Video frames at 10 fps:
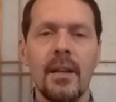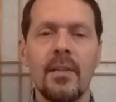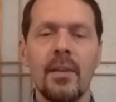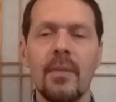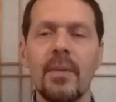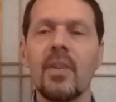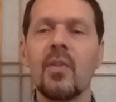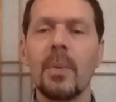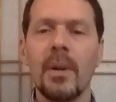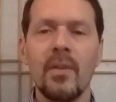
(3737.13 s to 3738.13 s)
So every
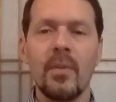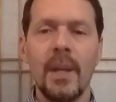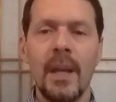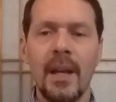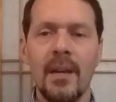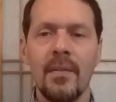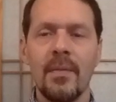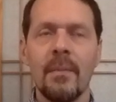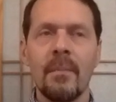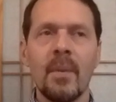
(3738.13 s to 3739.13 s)
experience we have,
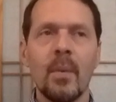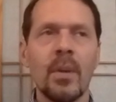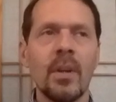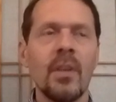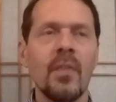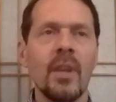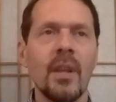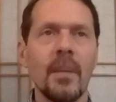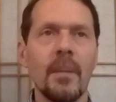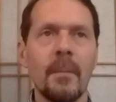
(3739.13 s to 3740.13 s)
we're going to
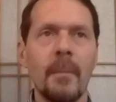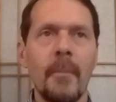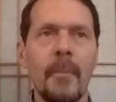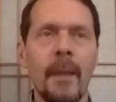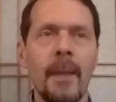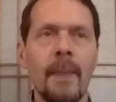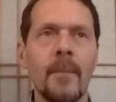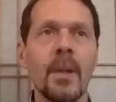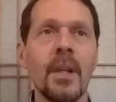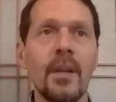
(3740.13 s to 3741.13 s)
develop a
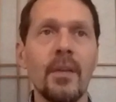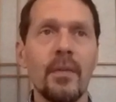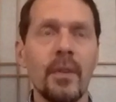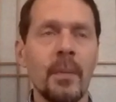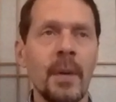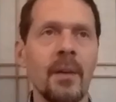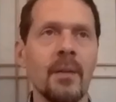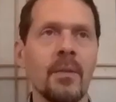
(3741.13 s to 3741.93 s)
belief about